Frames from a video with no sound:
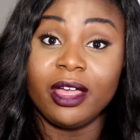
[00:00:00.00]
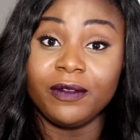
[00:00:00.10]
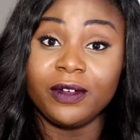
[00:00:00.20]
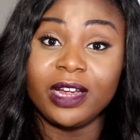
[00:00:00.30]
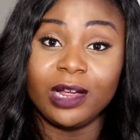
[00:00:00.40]

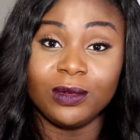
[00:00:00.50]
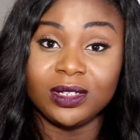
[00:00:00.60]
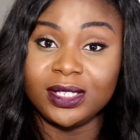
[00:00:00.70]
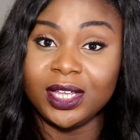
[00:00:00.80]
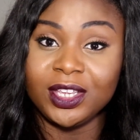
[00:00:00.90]
However, I
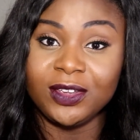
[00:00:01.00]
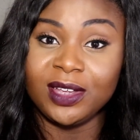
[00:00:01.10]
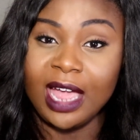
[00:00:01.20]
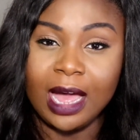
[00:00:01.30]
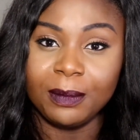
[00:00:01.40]
will tell
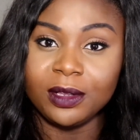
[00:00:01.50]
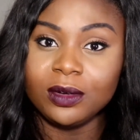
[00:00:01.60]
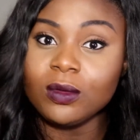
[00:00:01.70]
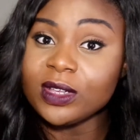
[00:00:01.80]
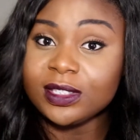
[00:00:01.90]
you,
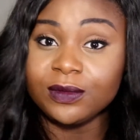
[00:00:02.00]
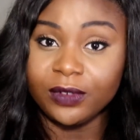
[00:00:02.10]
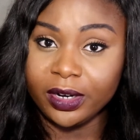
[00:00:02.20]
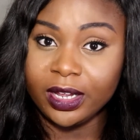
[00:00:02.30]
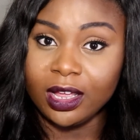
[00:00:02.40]
Kaplan wasn't
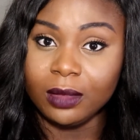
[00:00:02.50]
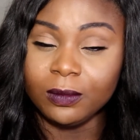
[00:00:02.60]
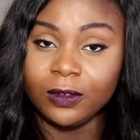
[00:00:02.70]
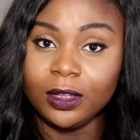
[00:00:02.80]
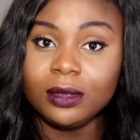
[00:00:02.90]
very
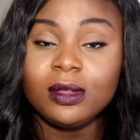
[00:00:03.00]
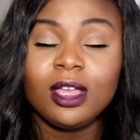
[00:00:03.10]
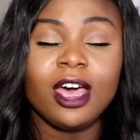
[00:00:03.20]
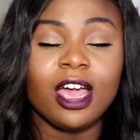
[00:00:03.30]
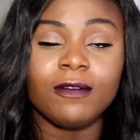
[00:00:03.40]
helpful.
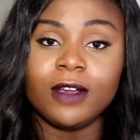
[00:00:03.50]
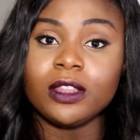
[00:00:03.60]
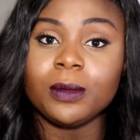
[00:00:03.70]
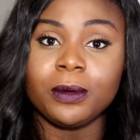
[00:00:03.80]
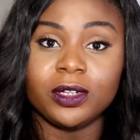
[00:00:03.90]
I
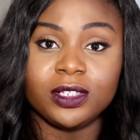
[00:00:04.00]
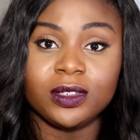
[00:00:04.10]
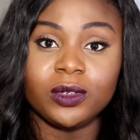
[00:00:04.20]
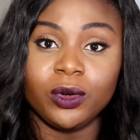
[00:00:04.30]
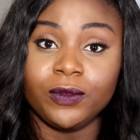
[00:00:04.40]
found the
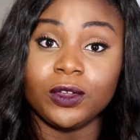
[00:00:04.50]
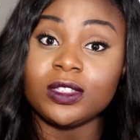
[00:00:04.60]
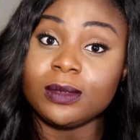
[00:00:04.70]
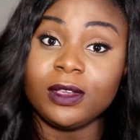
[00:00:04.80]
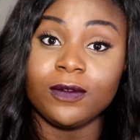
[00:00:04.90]
Princeton Review
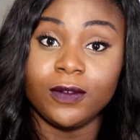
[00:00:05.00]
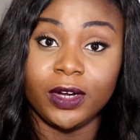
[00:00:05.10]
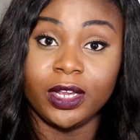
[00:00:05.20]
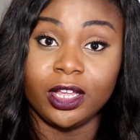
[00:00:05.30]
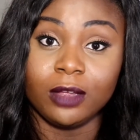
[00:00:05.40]
to be
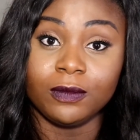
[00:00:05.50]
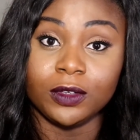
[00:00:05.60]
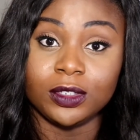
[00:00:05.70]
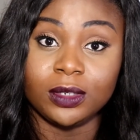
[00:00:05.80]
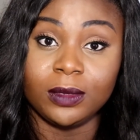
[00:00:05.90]
very
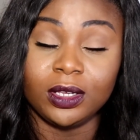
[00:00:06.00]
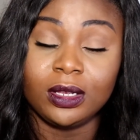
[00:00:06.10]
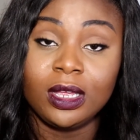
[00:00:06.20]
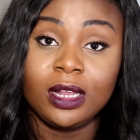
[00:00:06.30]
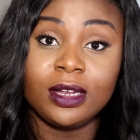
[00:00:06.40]
helpful to me.